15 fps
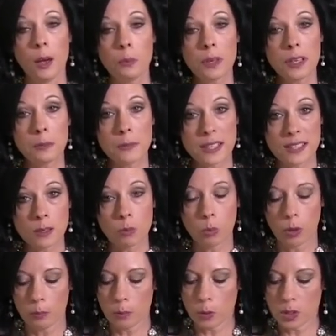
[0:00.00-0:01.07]
and we're going to mix it
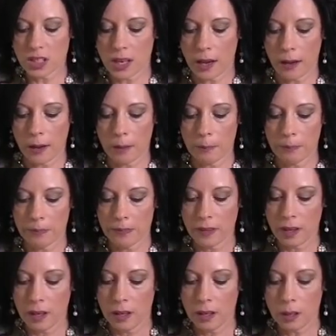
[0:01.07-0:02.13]
one more time.
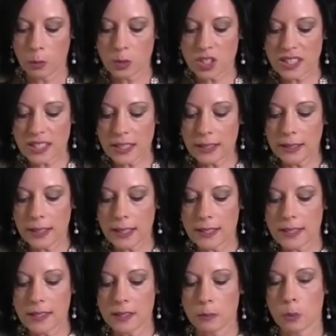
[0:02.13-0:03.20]
Now we're just going to let
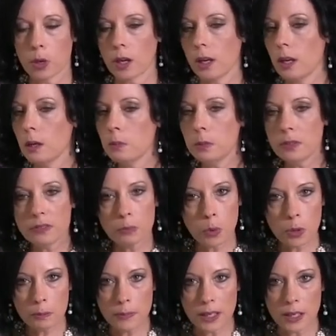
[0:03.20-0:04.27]
it simmer a couple of
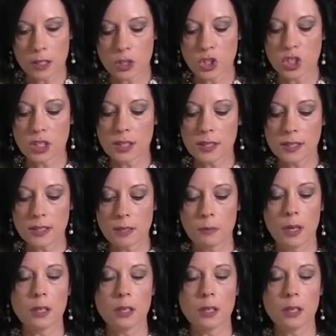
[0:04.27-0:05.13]
more minutes just to